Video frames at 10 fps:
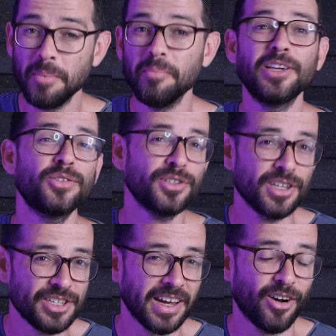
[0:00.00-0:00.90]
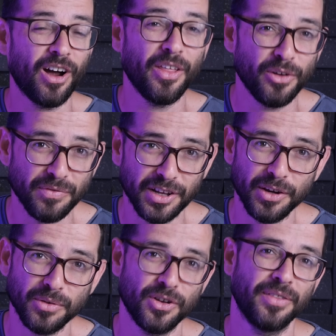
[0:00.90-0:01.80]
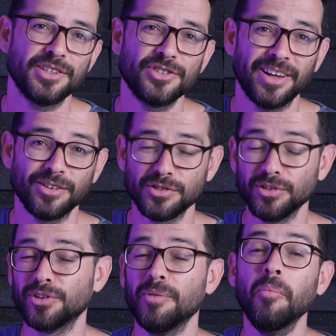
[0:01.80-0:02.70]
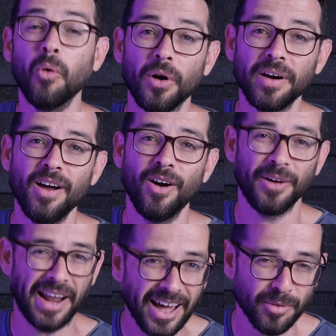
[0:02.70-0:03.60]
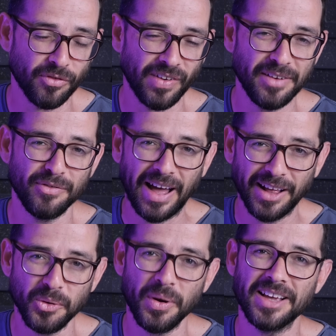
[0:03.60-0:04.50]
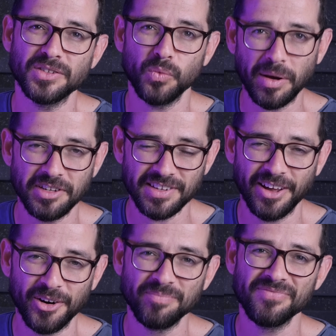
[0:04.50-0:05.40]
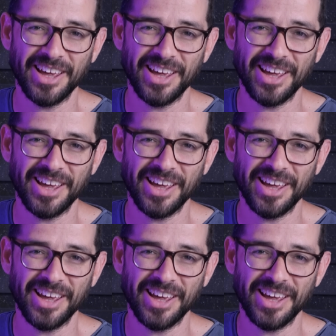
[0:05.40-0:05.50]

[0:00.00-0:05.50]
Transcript: Make sure to check our other videos on this channel to learn more on how to provide value as a web designer,